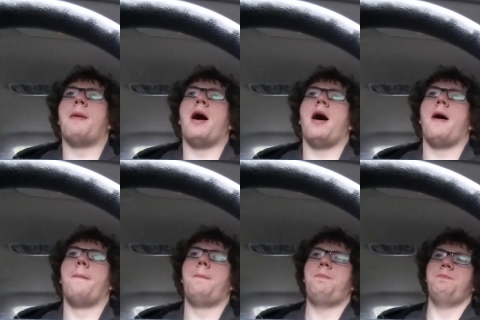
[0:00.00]
But
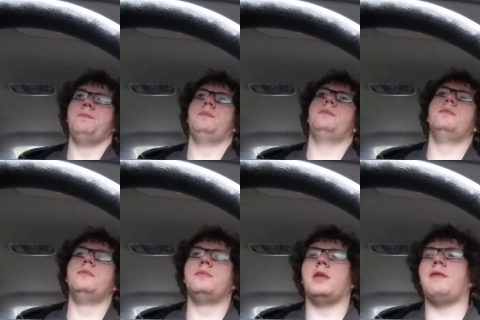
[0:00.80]

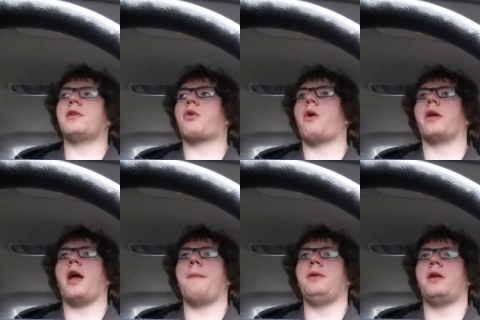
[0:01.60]
even
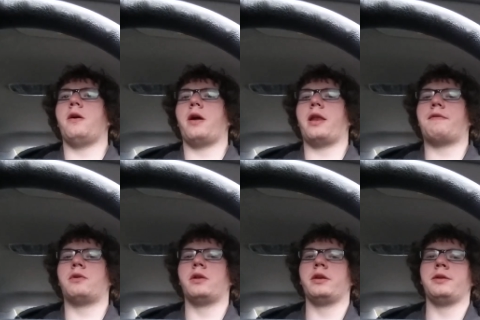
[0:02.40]
growing up, you know, I
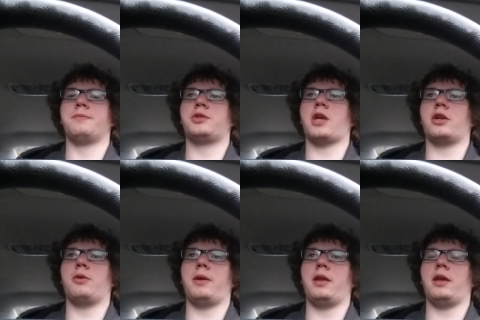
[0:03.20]
never really saw
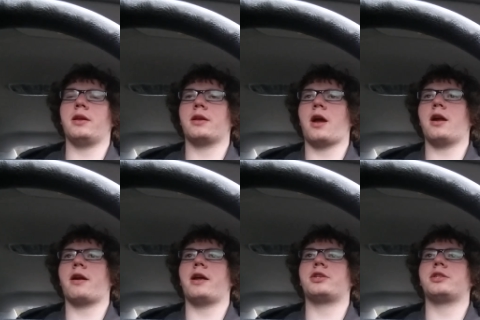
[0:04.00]
too many car
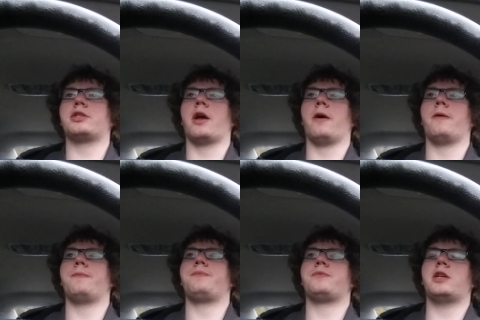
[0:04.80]
crashes.
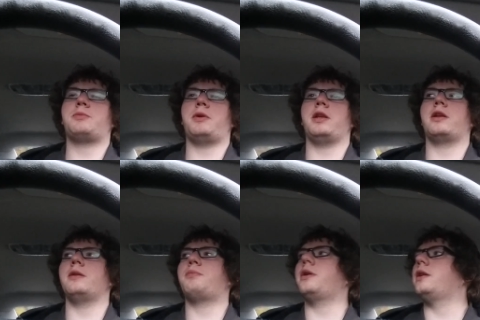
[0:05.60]
So it's pretty
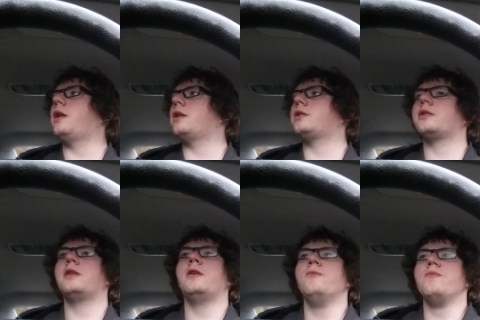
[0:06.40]
pretty nuts.
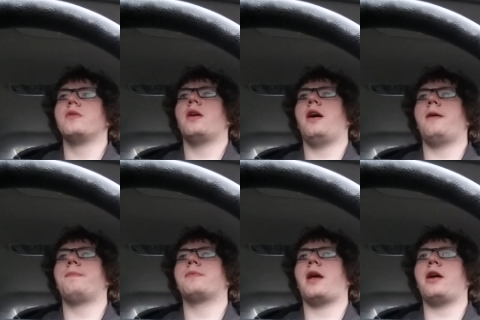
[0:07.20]

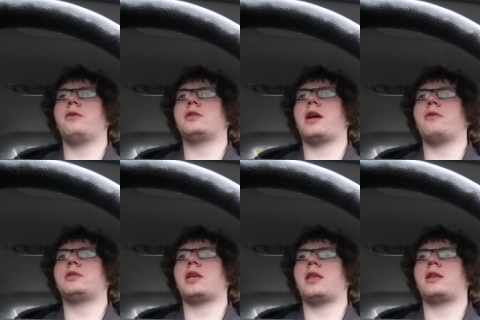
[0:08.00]
Um, I always I
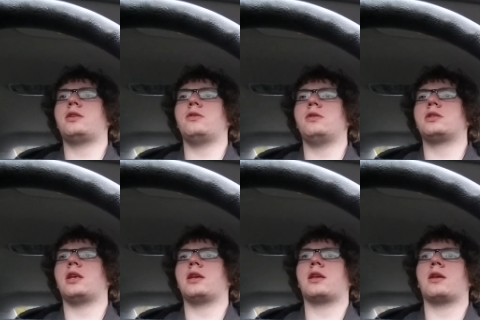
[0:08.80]
always say that too is
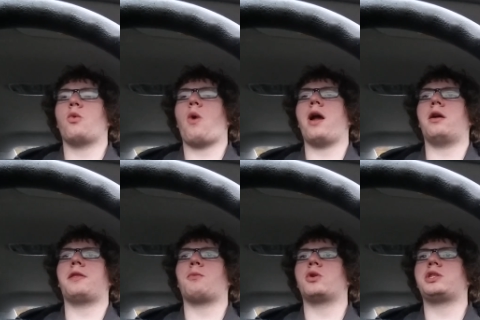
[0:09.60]
like why
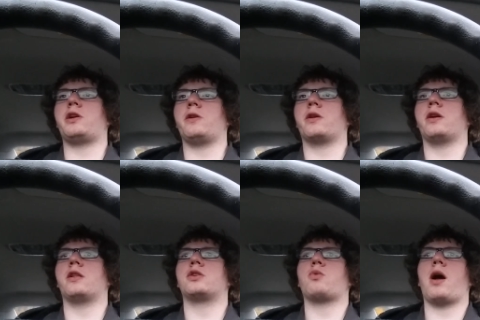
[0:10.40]
aren't there more serial
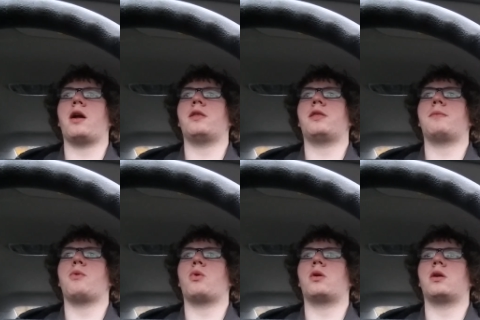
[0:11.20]
killers? Why aren't there
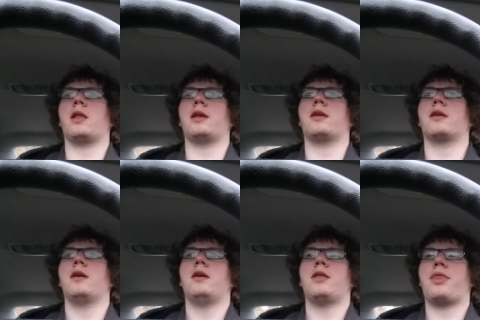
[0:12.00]
more like
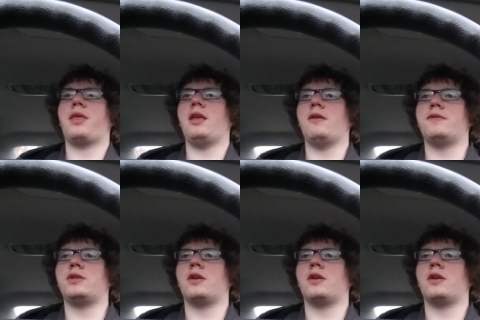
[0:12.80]
thieves?